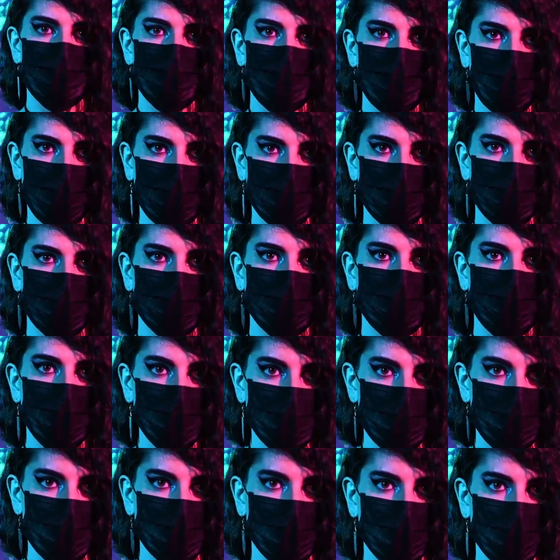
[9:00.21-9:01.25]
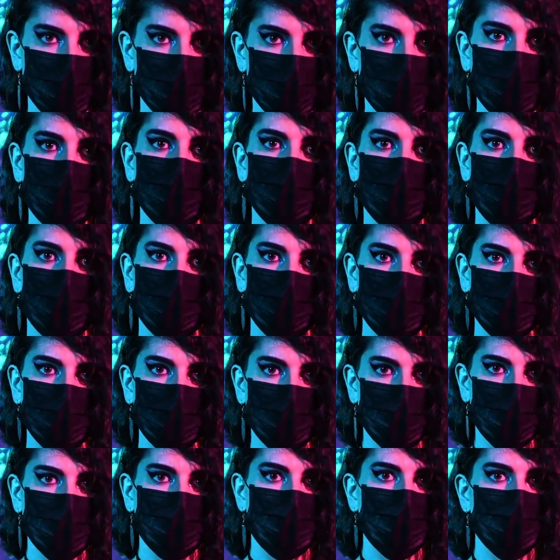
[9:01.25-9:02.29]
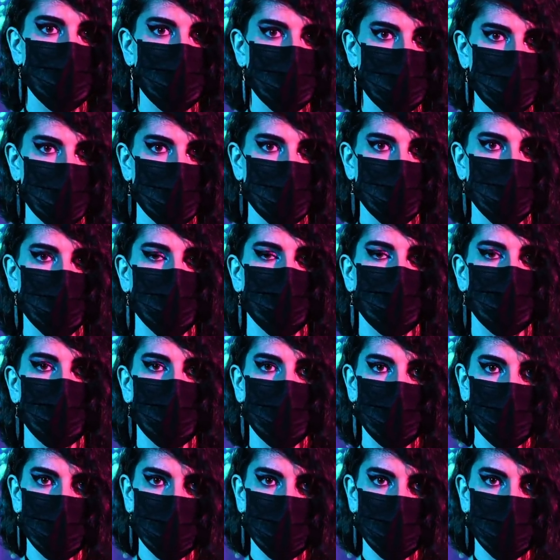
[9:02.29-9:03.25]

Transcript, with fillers: to mount your belt on, you want to make sure that